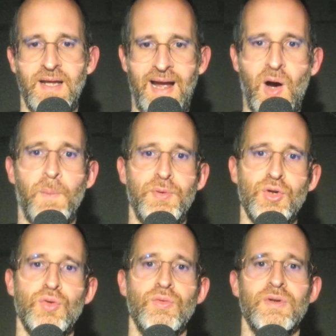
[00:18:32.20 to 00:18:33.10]
help
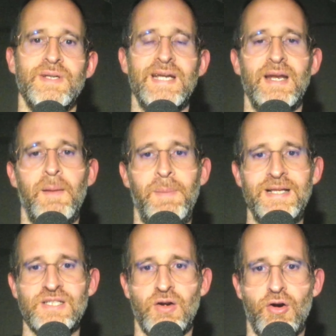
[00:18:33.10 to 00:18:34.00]
you get a
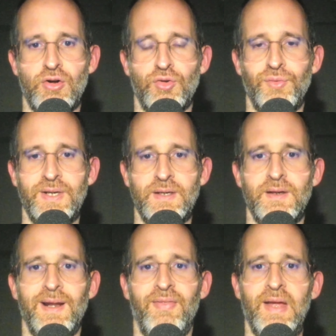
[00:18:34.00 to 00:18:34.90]
basic article
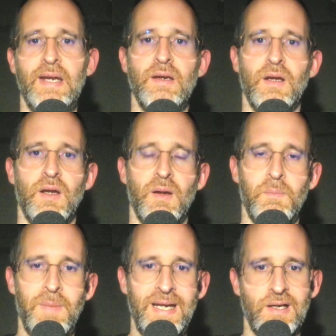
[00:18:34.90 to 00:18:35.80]
written and then
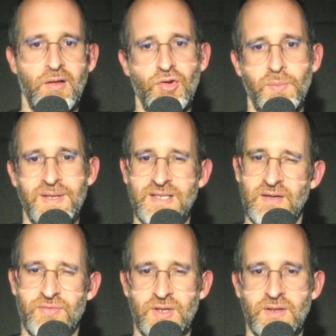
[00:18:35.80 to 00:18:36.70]
make it a little bit
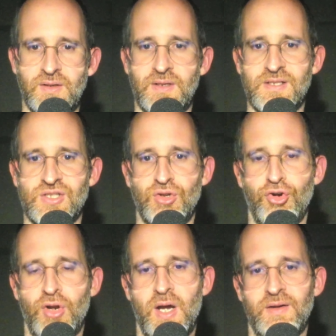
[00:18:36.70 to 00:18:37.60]
different. And so
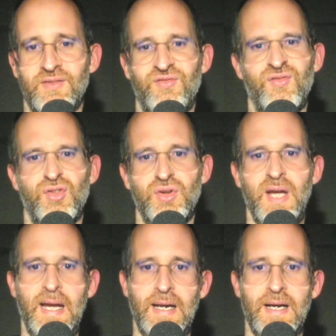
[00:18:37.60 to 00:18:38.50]
you're not fully
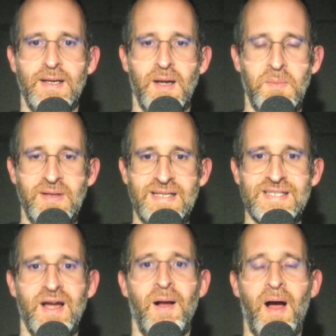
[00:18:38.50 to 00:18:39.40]
AI. I mean,
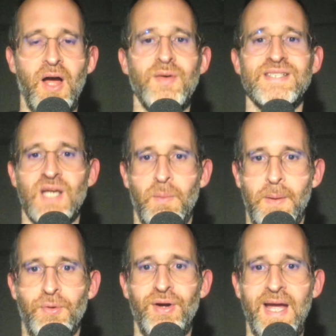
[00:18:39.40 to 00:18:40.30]
that's, I always tell
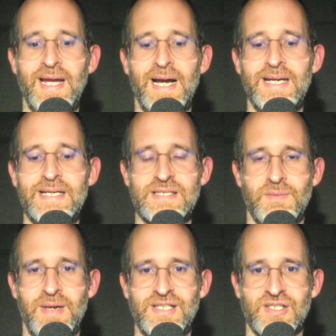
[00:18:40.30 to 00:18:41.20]
people AI
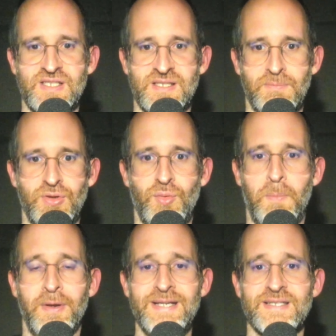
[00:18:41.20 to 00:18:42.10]
isn't meant to simply
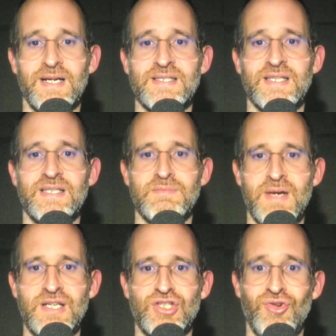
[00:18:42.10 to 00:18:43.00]
replace us, it's
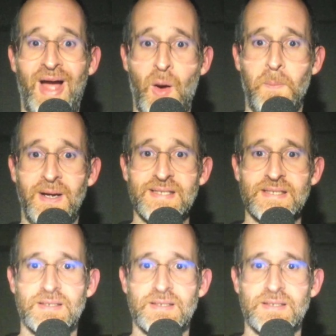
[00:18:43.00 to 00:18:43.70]
meant to help us.